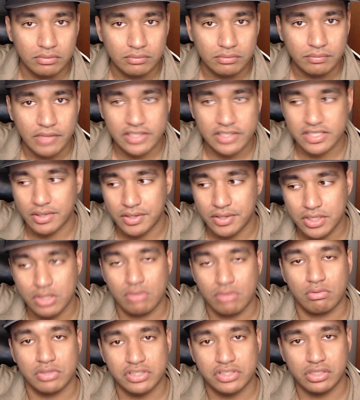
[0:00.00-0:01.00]
That's how I knew
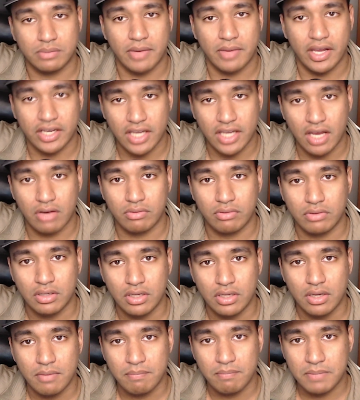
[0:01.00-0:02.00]
it was still my account,
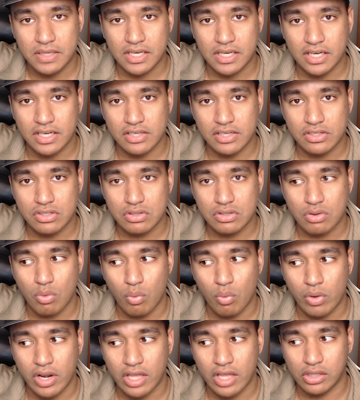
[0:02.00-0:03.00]
because
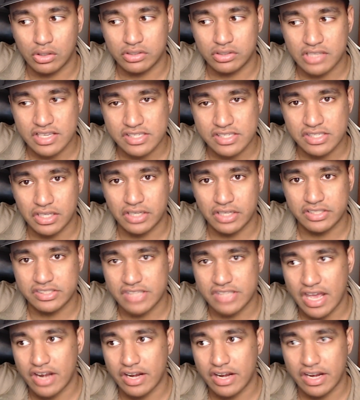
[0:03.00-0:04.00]
when I looked at
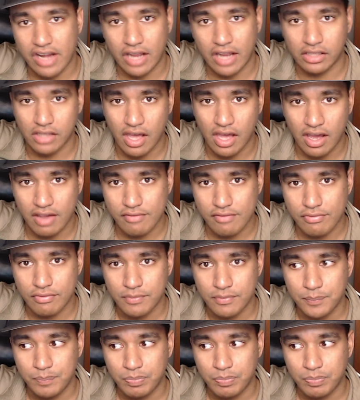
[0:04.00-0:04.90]
Saturday Night Live,